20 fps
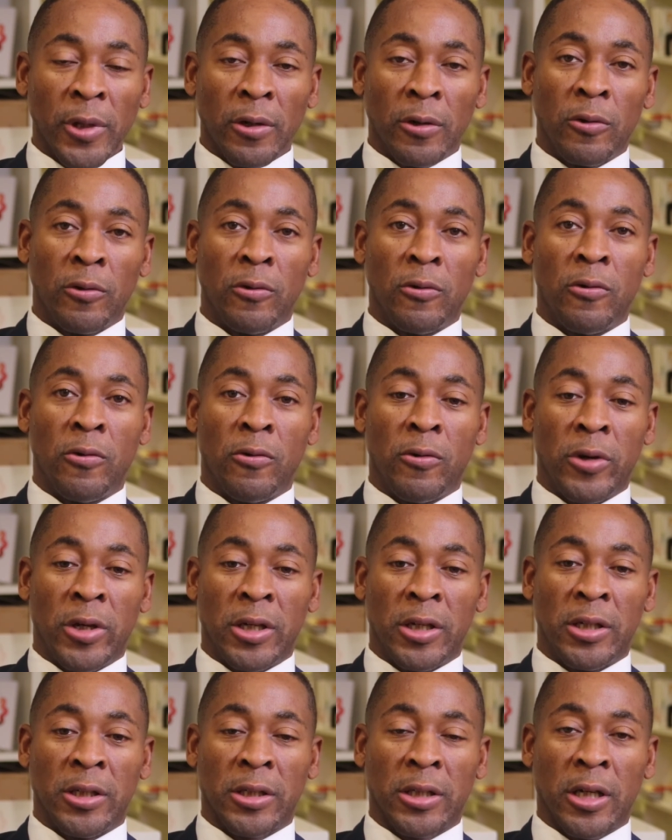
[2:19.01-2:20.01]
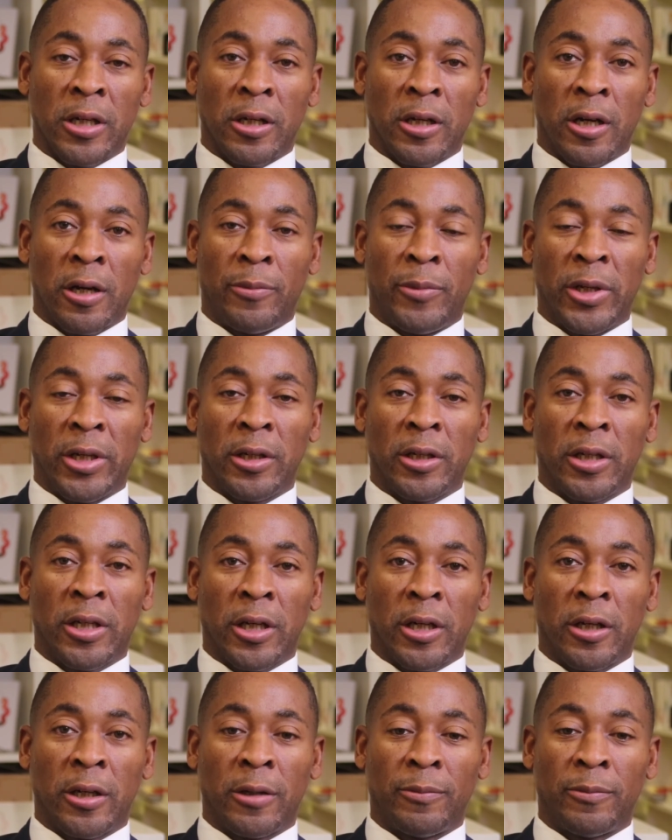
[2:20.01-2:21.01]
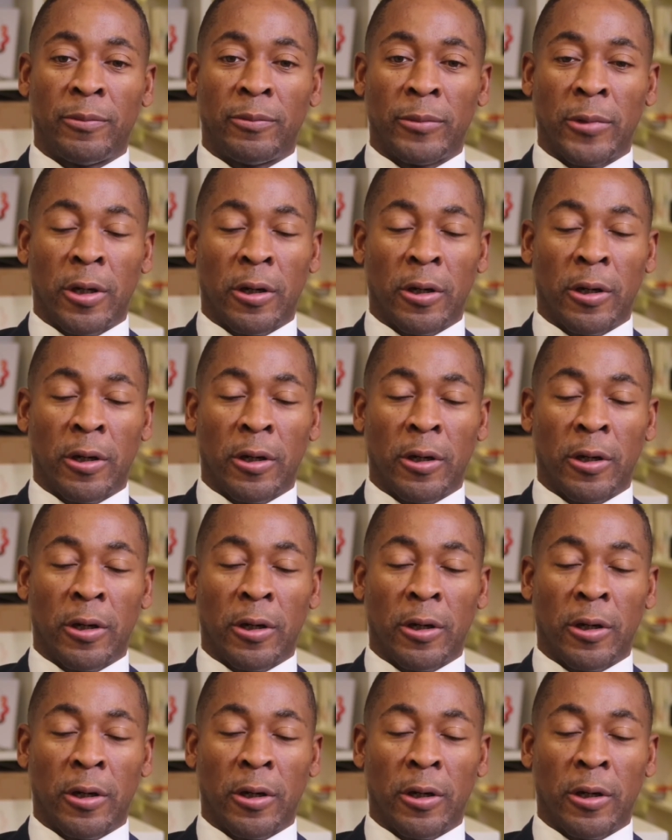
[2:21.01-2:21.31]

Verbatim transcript: who is a, a big um,